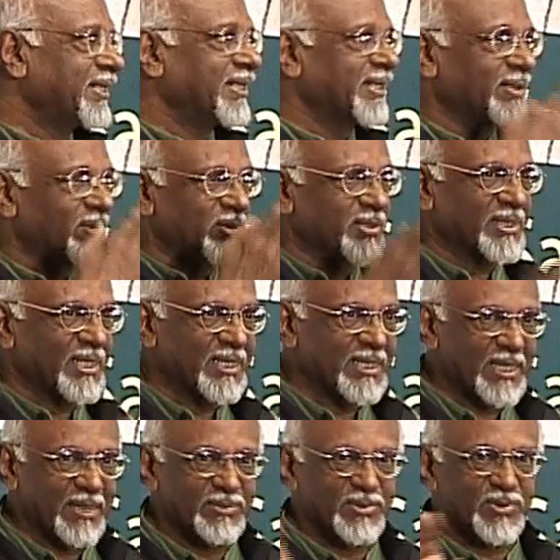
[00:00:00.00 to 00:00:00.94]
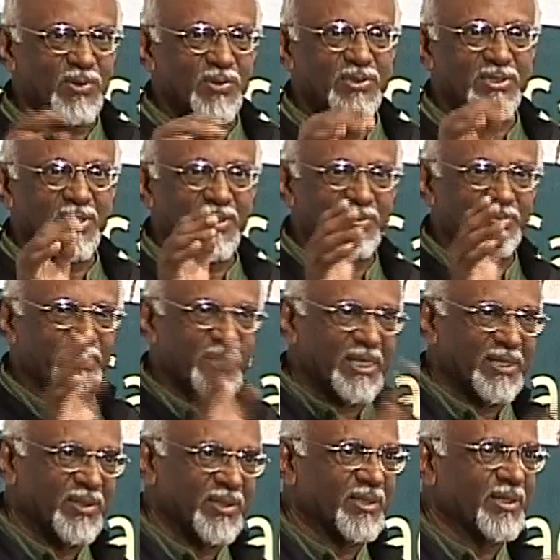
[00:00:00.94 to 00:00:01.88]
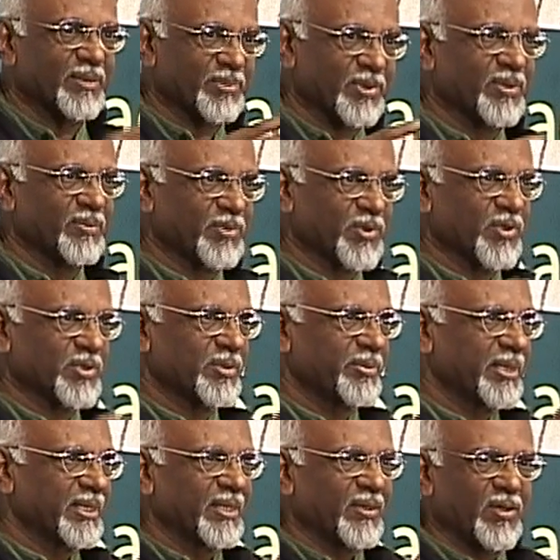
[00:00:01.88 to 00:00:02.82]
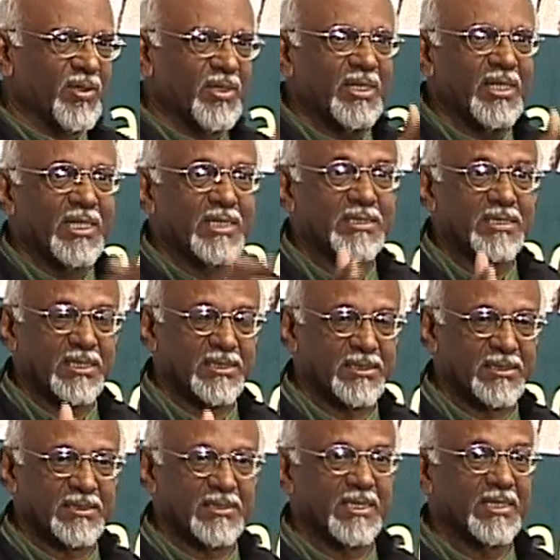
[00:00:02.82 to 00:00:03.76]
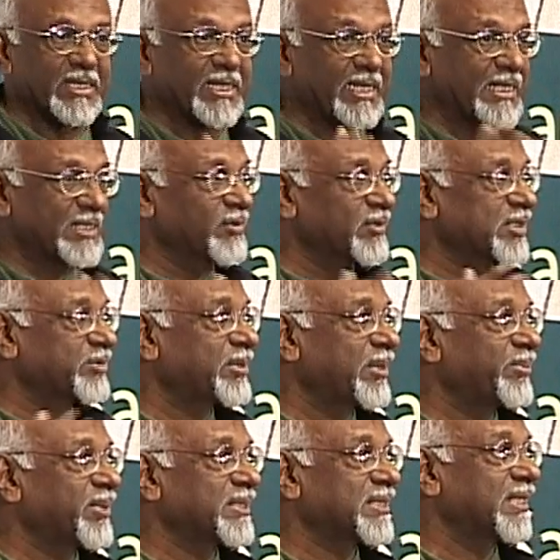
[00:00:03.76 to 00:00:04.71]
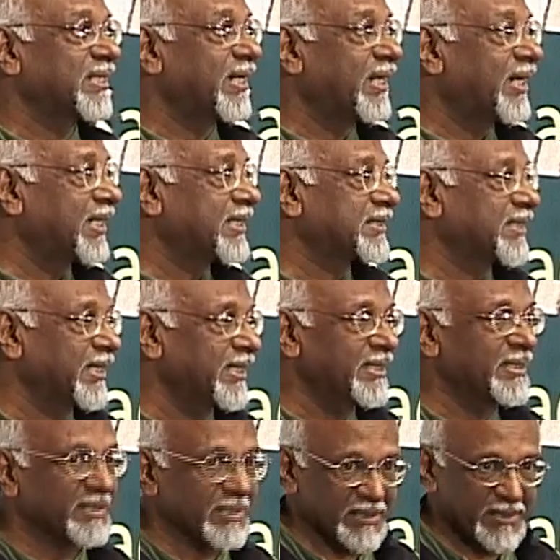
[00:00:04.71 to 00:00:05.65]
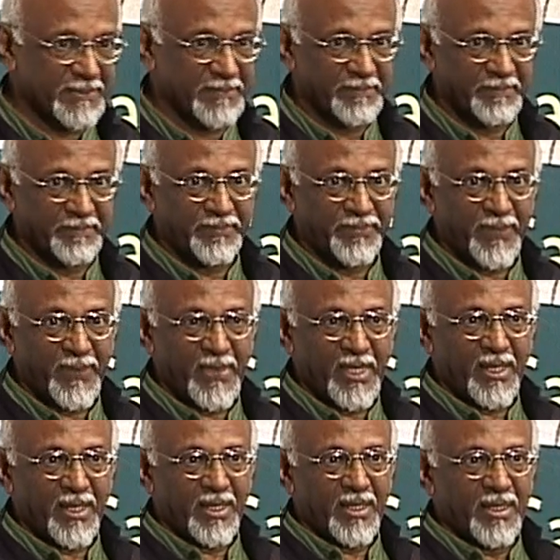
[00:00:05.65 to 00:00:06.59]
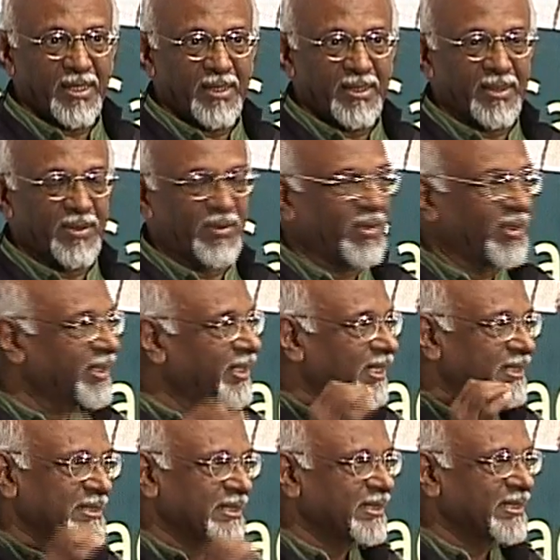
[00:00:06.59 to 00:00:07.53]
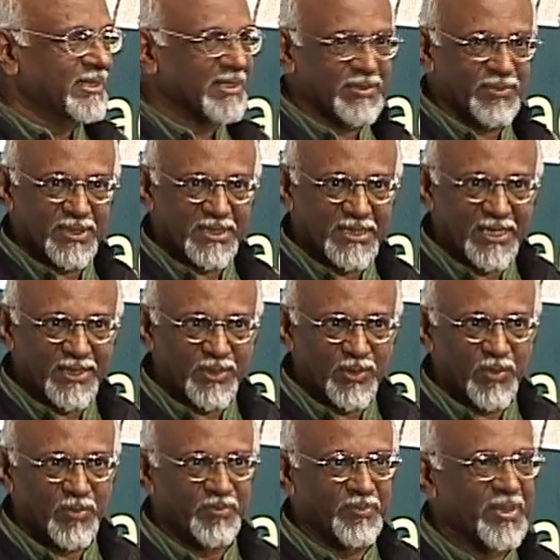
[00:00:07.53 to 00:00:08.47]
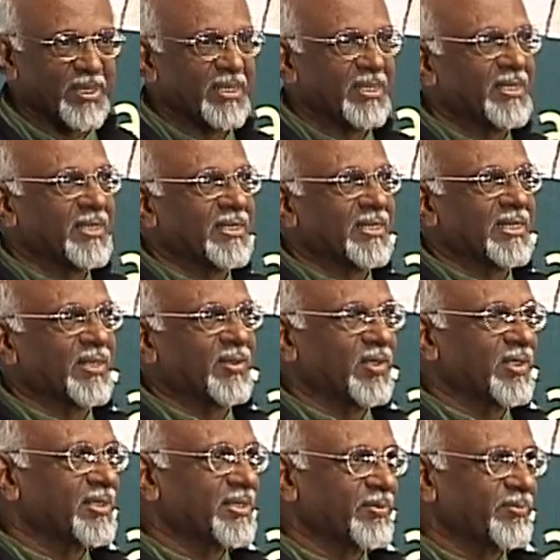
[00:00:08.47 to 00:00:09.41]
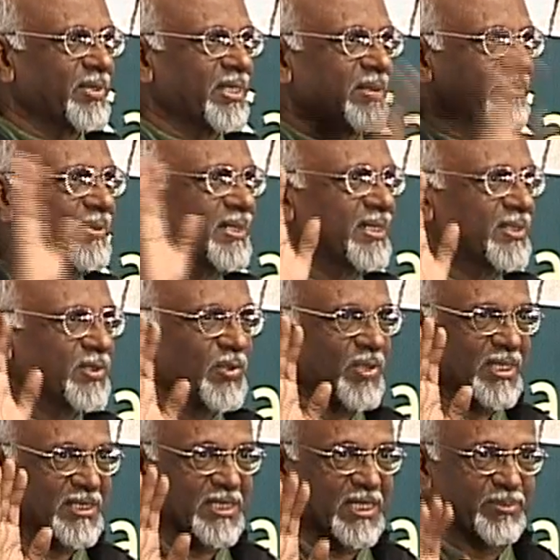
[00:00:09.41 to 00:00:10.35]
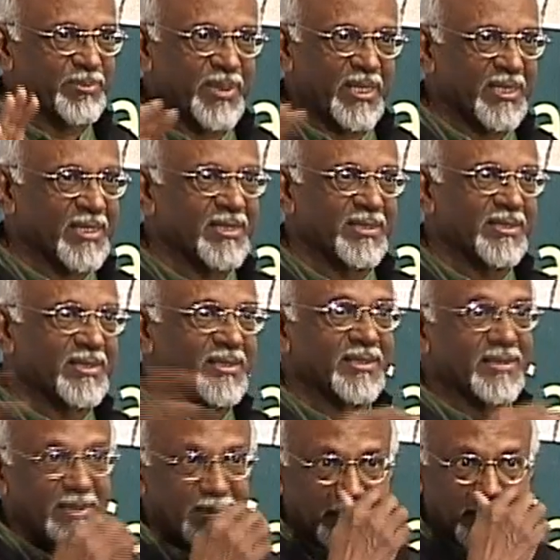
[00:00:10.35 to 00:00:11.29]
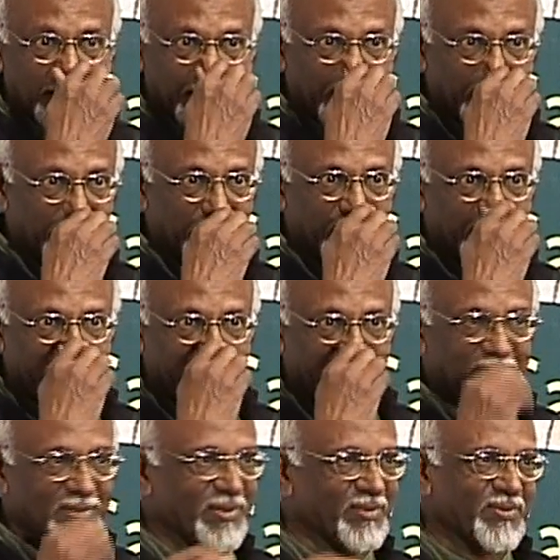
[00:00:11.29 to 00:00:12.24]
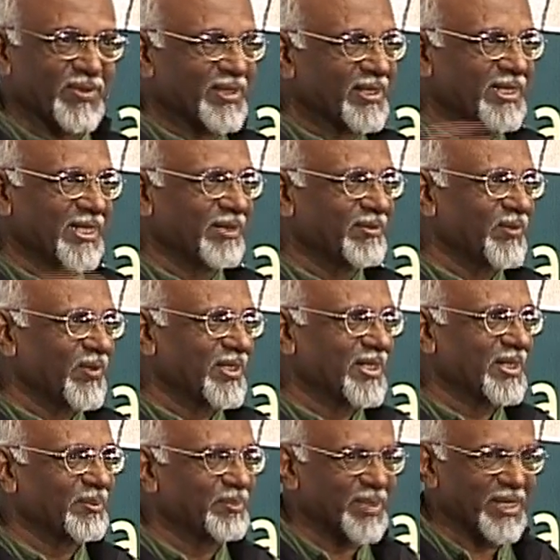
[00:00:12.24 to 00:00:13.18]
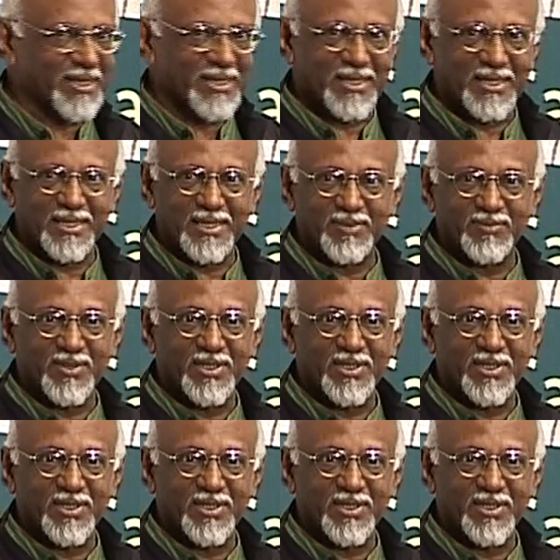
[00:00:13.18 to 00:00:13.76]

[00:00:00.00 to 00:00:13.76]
Hindustan Times closed down, Pioneer closed, all the art sections. And each of these papers had arts editors. All the arts editors were sent home. They all become in the Jurassic Park. They have not come back again.